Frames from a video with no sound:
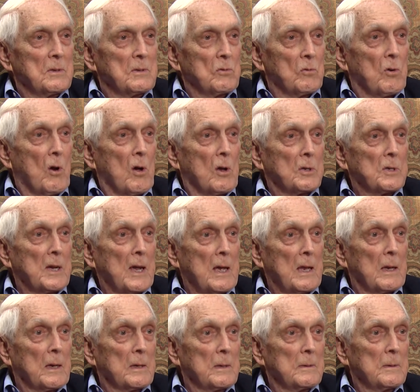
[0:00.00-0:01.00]
raw
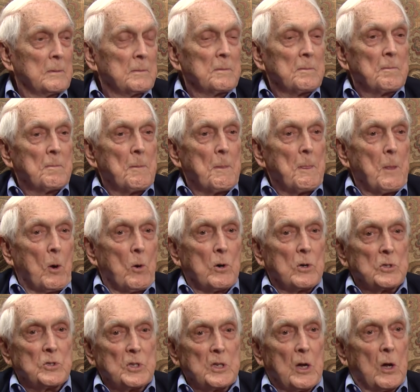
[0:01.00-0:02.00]
talent? Or
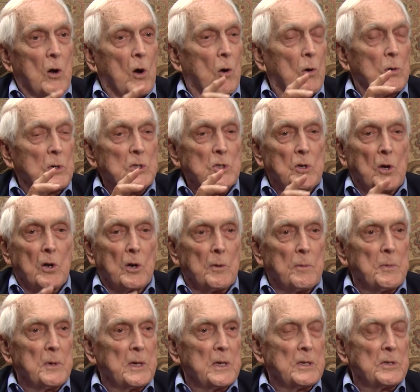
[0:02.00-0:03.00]
is he always going to
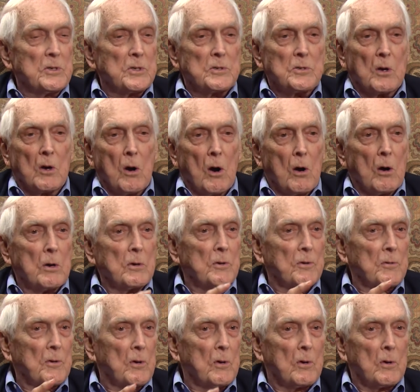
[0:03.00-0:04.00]
be just a hard
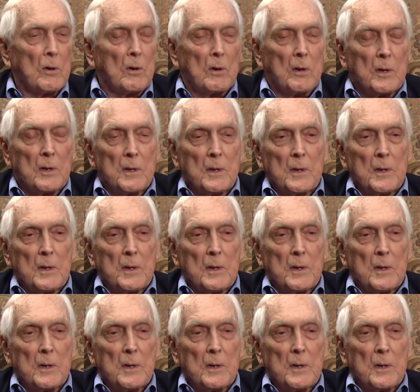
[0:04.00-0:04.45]
thrower,